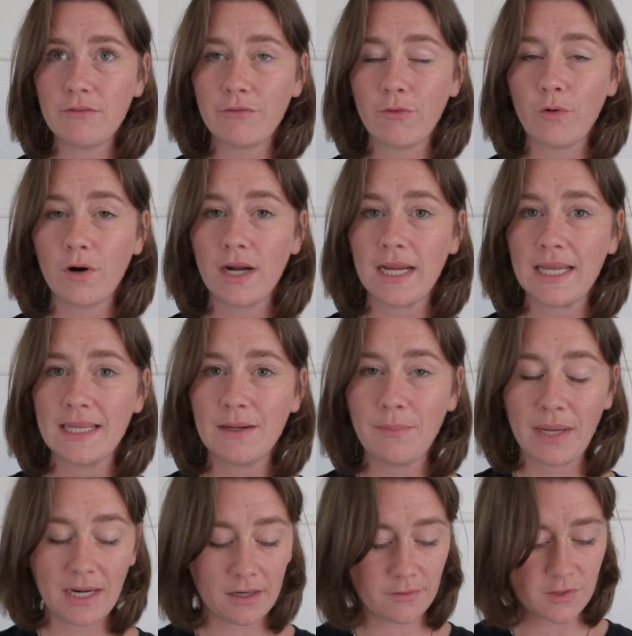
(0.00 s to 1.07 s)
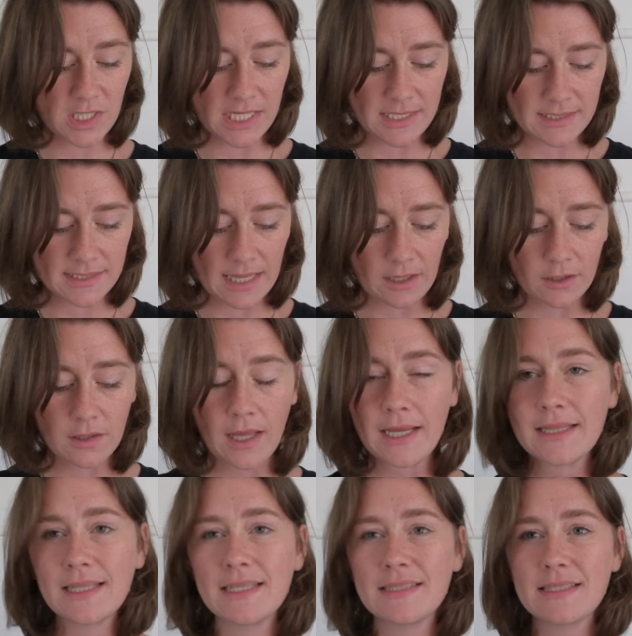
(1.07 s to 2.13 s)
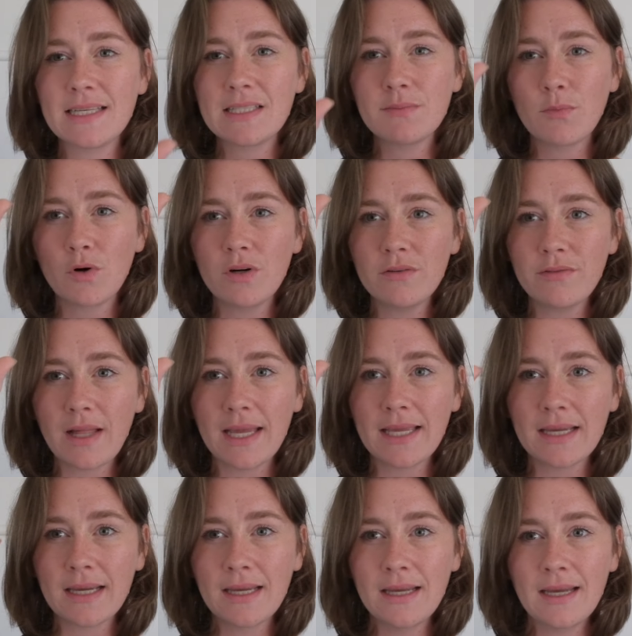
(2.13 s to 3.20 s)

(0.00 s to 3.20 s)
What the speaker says: for in a pair of jeans that are like this is more of like